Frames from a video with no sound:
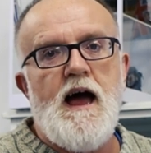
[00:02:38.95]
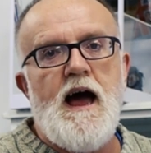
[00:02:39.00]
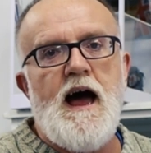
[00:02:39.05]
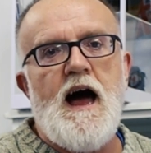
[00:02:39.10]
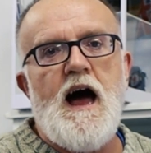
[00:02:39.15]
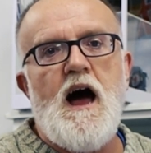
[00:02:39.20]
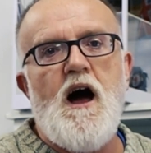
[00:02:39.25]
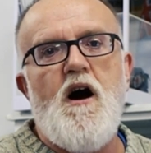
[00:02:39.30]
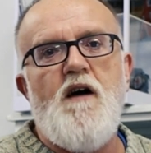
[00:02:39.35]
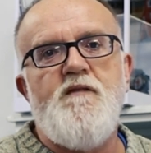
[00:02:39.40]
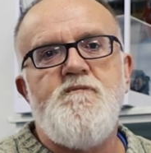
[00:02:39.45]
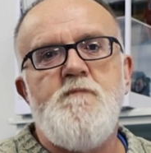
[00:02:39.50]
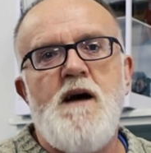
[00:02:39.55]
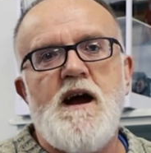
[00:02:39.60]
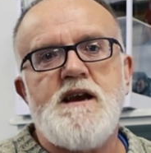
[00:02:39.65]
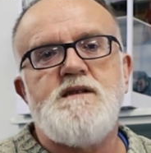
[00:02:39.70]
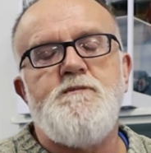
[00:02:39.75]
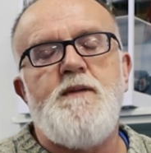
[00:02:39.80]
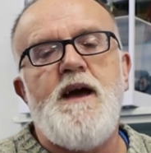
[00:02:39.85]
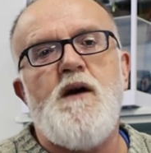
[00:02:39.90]
I've
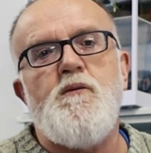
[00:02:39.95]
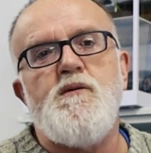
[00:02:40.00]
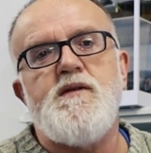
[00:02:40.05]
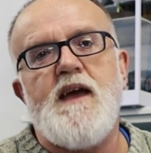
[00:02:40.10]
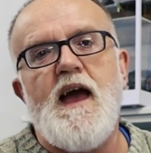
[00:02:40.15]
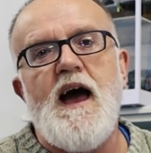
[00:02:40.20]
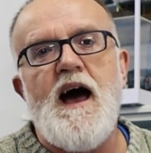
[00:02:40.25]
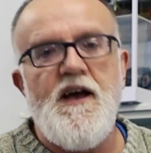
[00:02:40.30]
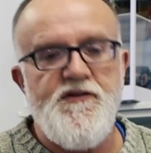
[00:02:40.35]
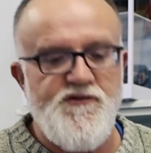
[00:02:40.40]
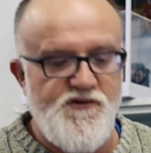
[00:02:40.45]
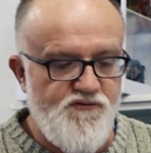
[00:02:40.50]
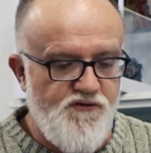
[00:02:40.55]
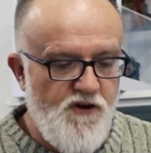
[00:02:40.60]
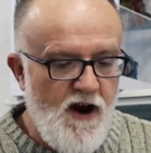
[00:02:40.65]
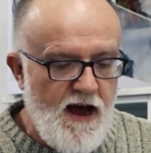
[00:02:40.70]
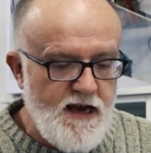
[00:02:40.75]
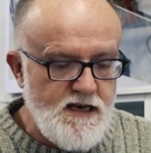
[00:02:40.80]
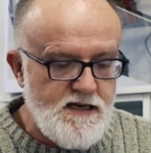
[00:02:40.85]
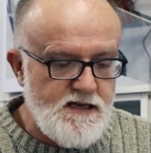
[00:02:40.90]
mucked about with cars and
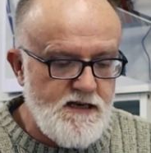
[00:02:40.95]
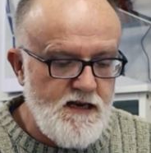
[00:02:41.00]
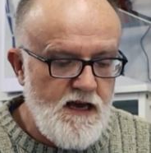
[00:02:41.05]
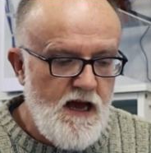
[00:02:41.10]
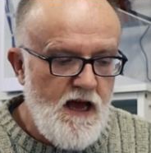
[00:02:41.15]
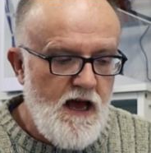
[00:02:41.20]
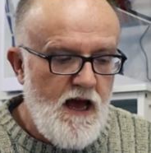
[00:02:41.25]
trucks.